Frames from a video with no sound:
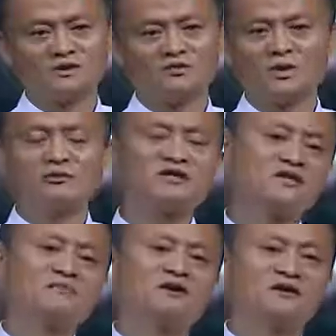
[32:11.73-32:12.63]
When we
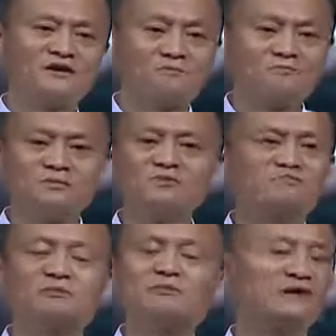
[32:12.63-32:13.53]
came here, people
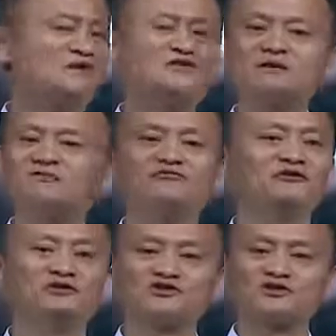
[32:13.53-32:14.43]
prepared some
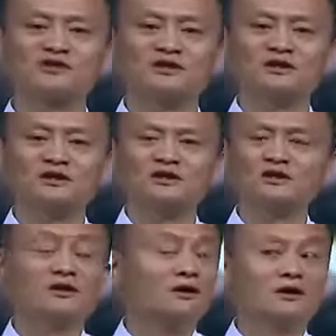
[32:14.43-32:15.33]
videos.
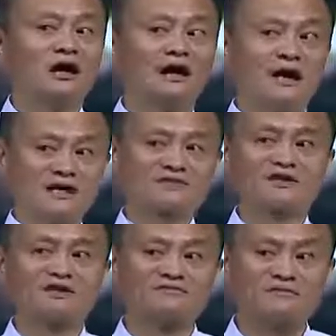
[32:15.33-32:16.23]
I asked a
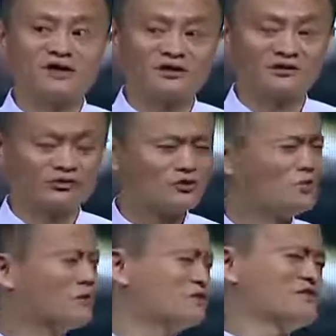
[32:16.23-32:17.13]
lot of Americans,
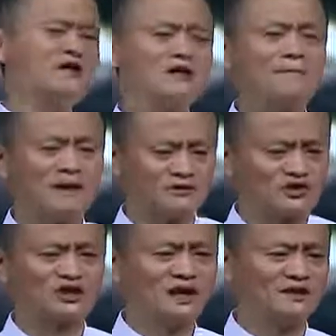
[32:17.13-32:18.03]
what do you think about
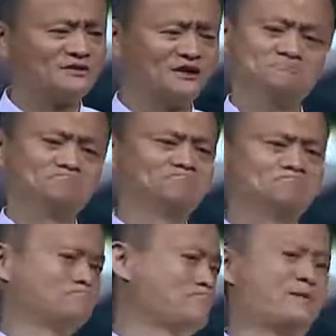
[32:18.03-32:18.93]
China? They
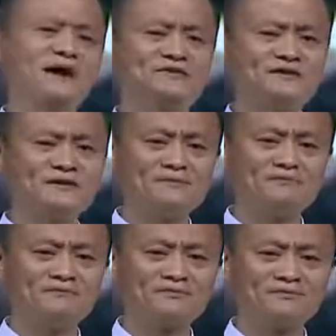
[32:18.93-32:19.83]
think, panda,
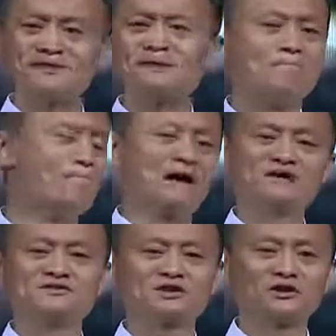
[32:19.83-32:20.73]

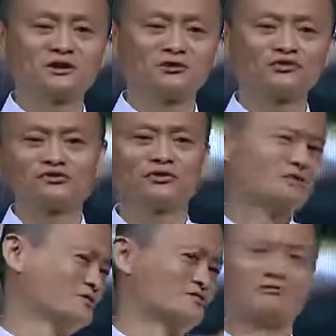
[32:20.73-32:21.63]
bicycles,
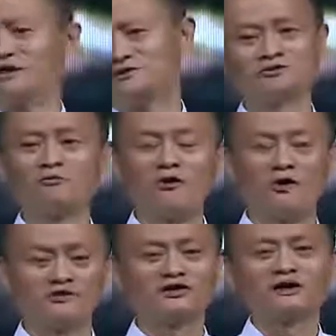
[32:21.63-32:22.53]
Great
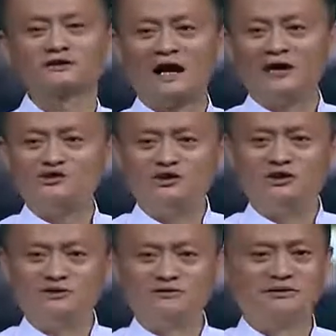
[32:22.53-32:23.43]
Walls, Tai
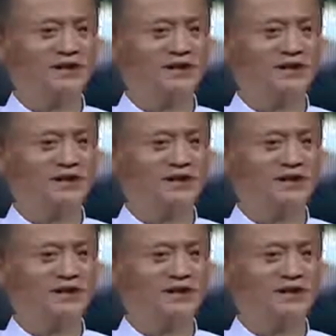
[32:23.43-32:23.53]
Chi.